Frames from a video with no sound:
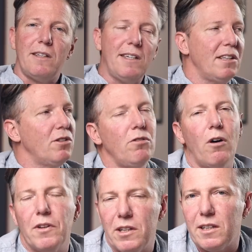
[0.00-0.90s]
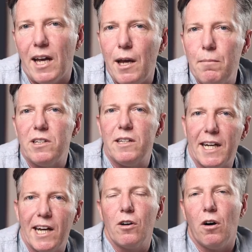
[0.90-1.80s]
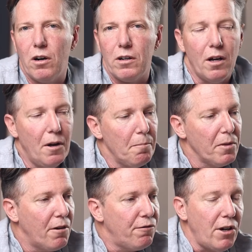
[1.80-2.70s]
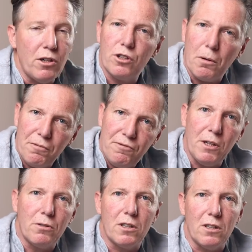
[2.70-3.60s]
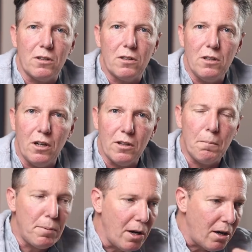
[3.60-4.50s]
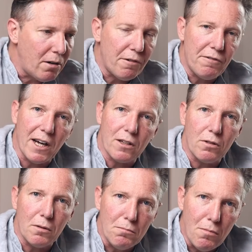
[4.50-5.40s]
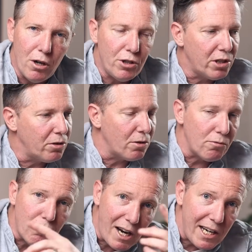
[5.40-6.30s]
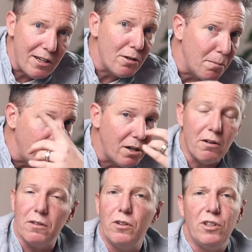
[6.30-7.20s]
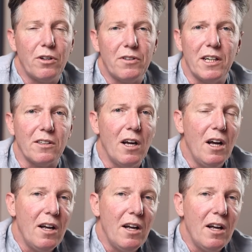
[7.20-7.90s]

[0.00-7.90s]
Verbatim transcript: This is not the same as sticking on Photoshop filters, you know, the blur effect or the motion or the radial blur and these sort of things.